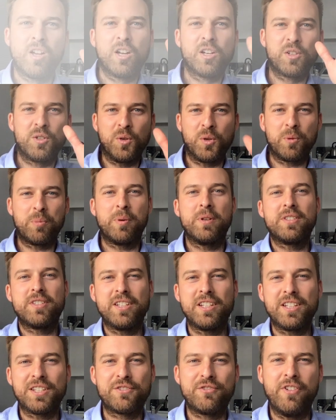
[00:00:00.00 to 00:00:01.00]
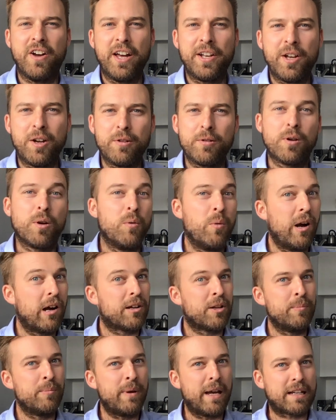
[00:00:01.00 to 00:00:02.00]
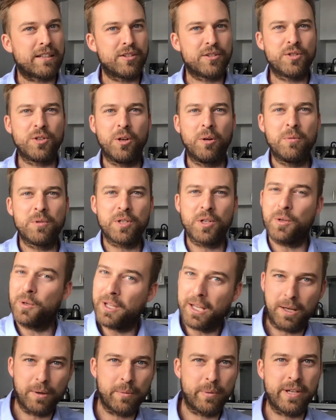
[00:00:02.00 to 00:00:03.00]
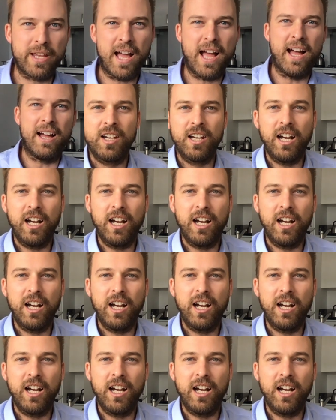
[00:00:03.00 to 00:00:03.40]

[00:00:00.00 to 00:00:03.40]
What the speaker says: Kia ora PCS whānau, welcome back to term 2, here we are.